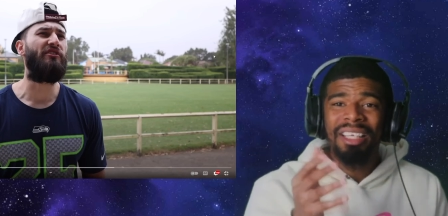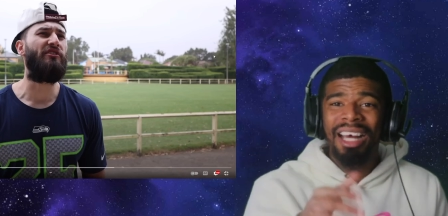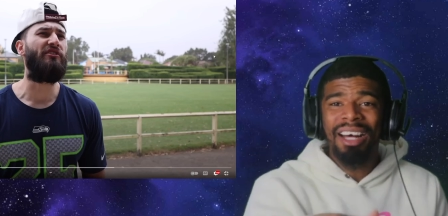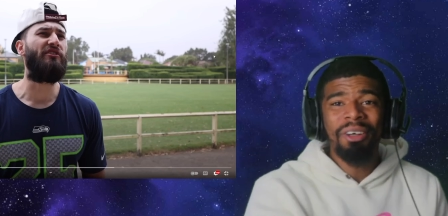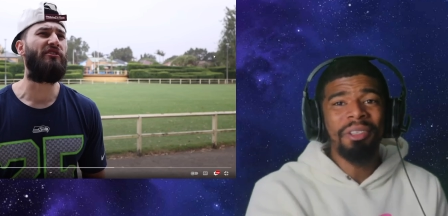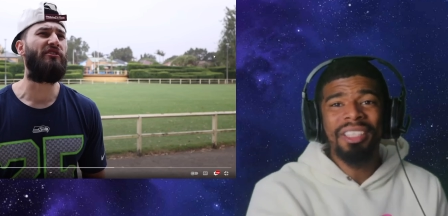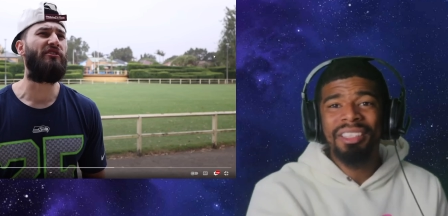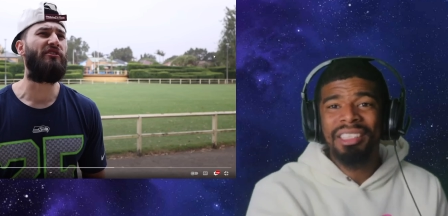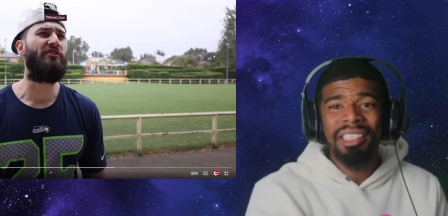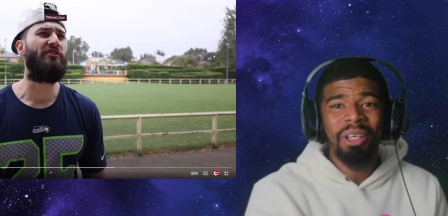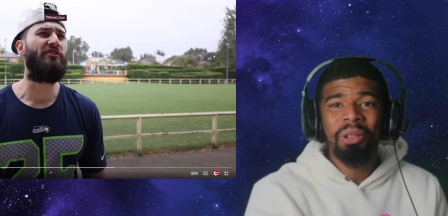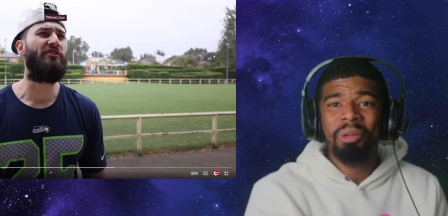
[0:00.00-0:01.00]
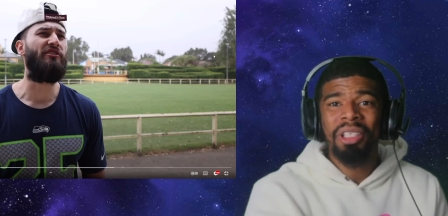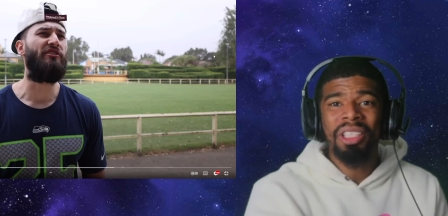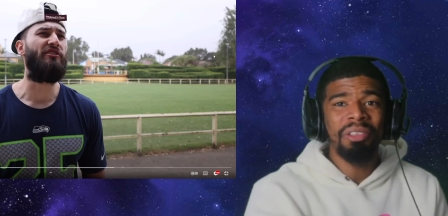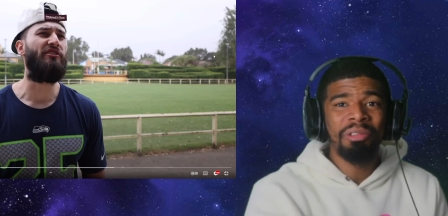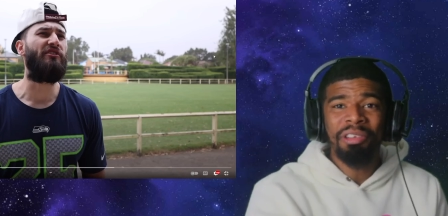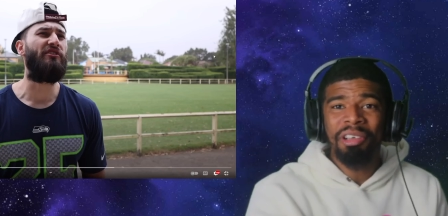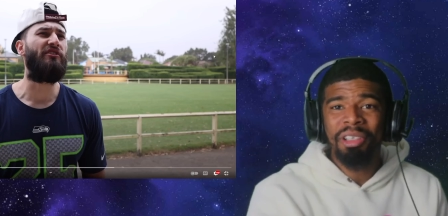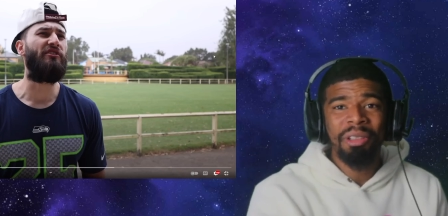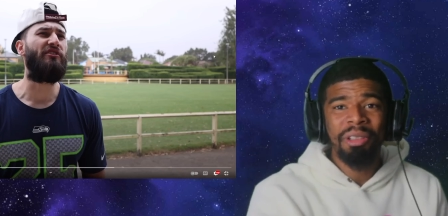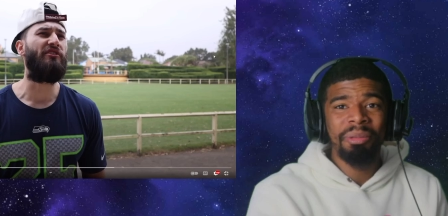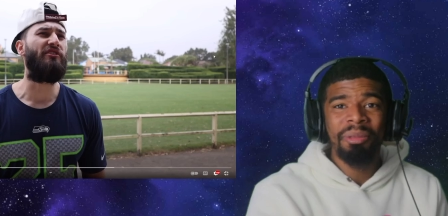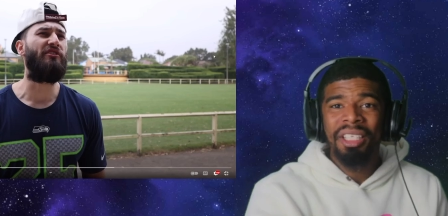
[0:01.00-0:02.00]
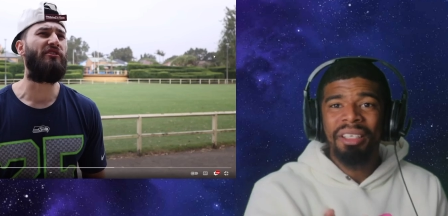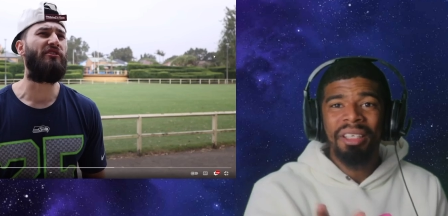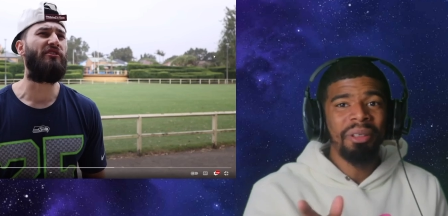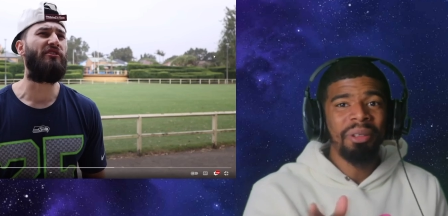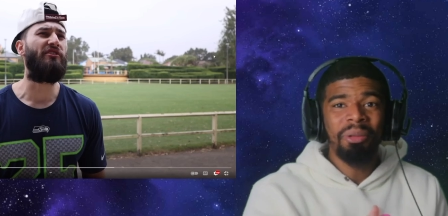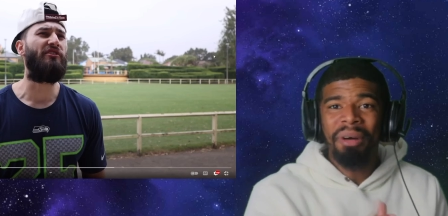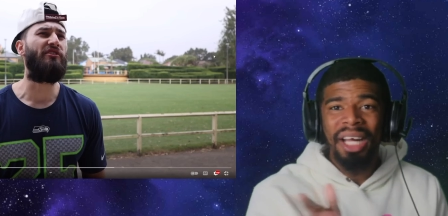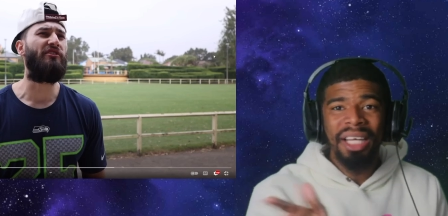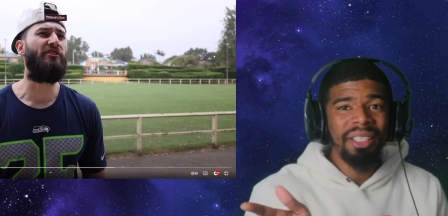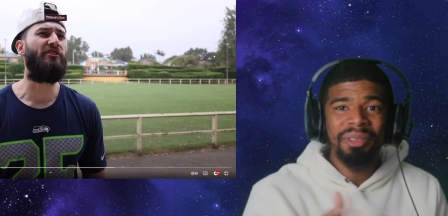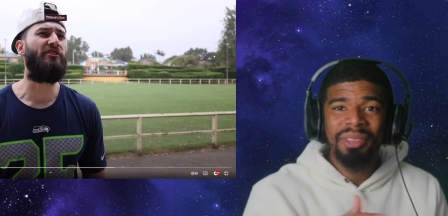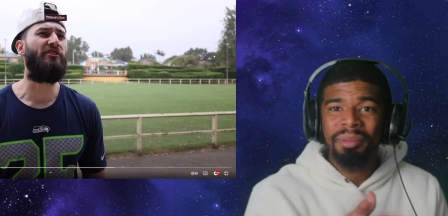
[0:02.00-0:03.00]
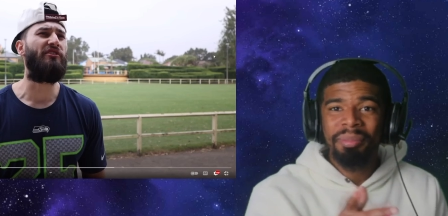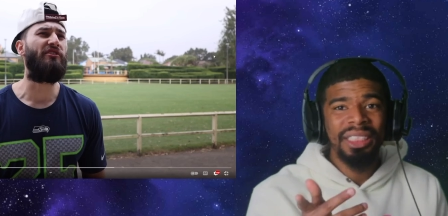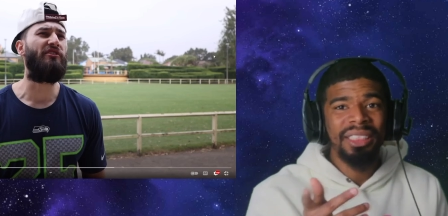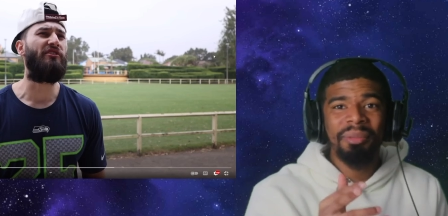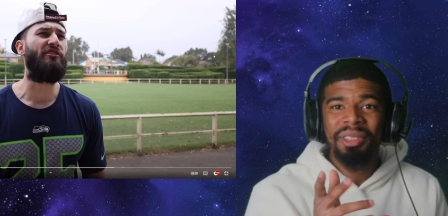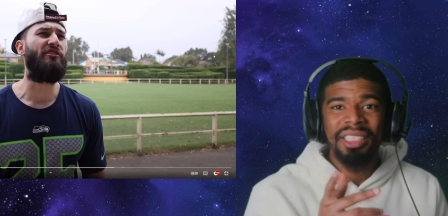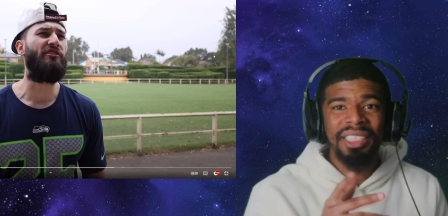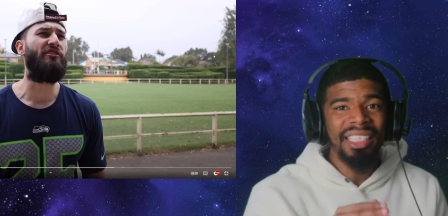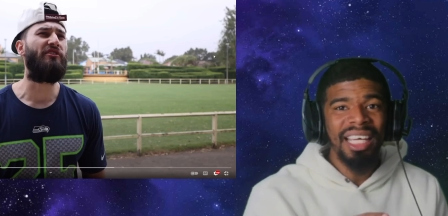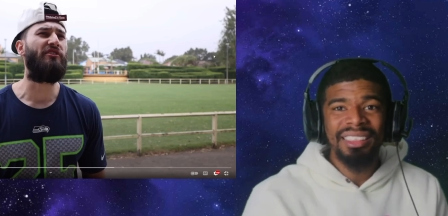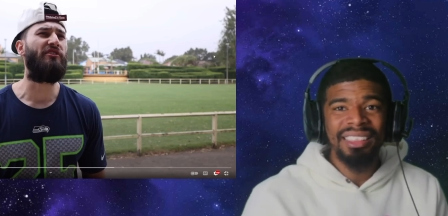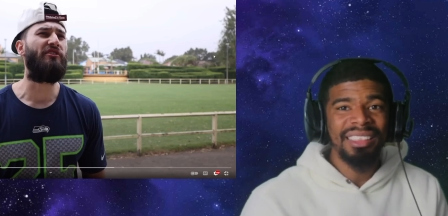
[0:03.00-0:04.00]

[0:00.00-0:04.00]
Speaker 1: I don't need to know where you're from, uh, why there was a miscommunication.